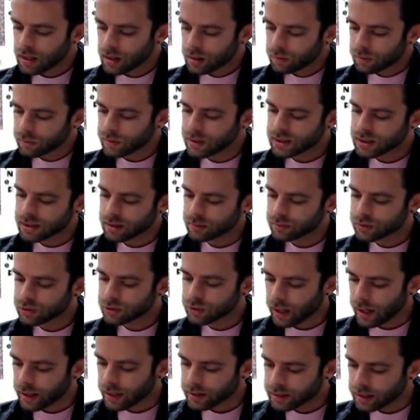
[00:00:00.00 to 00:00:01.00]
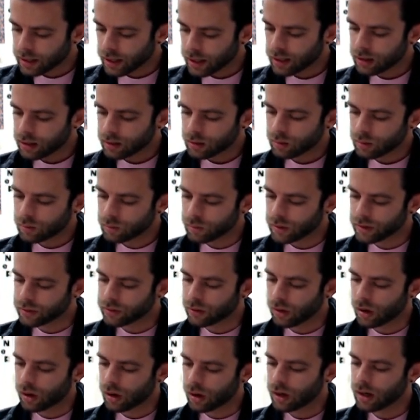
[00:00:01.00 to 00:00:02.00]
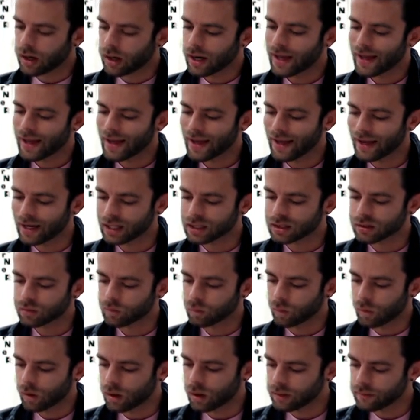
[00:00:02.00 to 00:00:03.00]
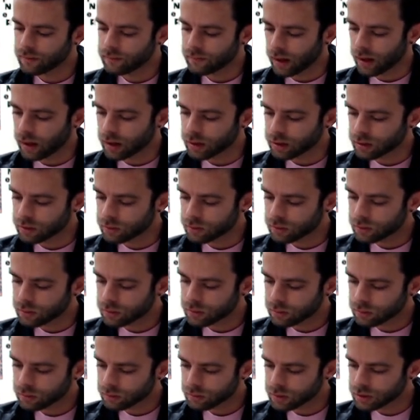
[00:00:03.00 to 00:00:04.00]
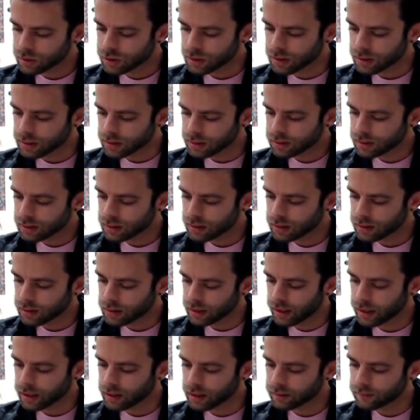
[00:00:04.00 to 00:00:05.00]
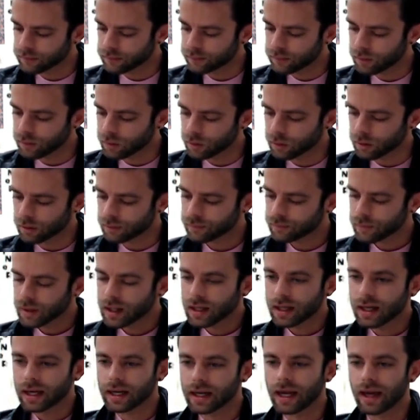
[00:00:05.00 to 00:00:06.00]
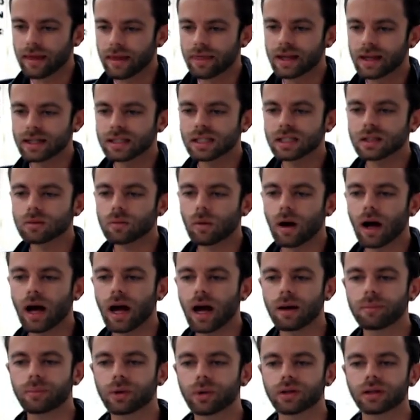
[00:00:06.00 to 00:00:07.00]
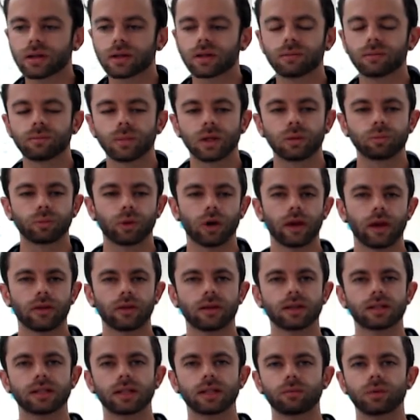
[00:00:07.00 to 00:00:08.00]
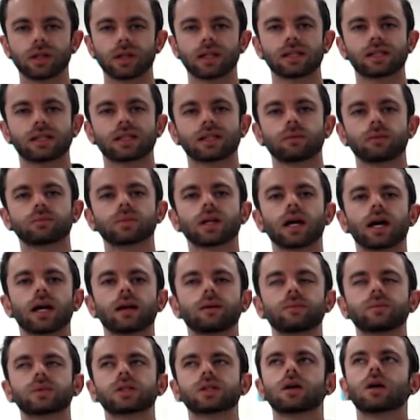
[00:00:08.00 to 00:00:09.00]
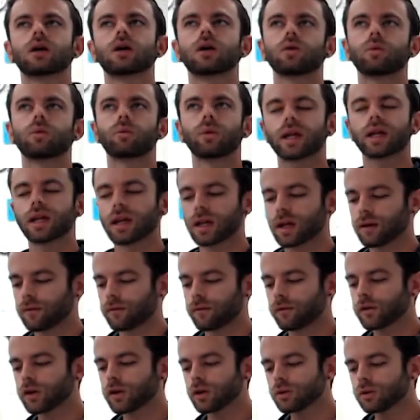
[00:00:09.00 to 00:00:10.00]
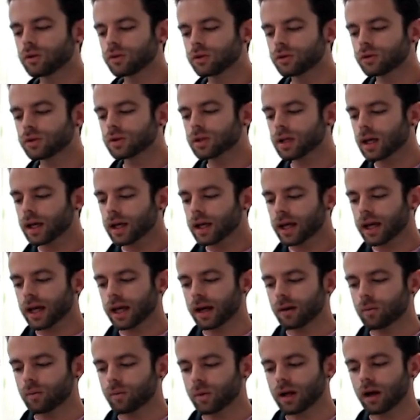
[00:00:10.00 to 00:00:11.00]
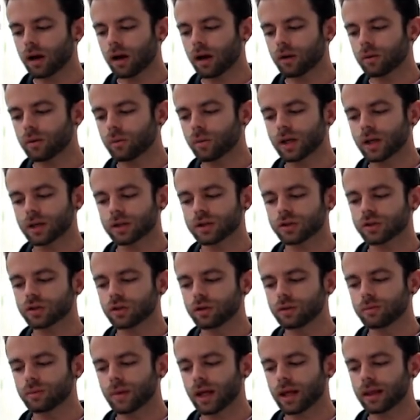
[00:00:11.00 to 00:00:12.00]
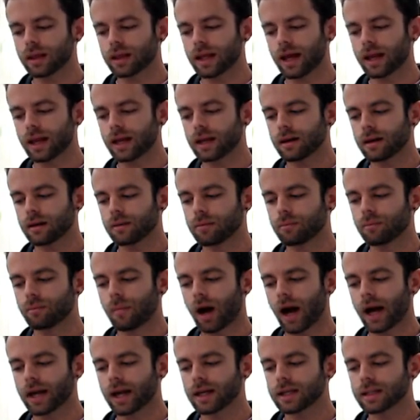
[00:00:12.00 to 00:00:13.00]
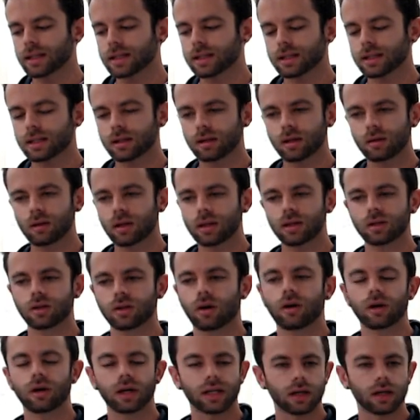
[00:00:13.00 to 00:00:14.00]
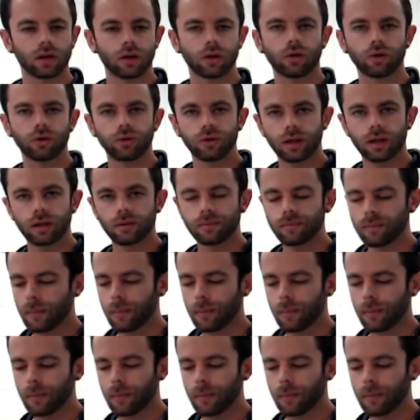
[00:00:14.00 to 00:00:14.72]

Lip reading: We subtract that with our x1 value, which is -4. Again, this is why I put them in parentheses, because sometimes we get confused and we assume that minus is already included,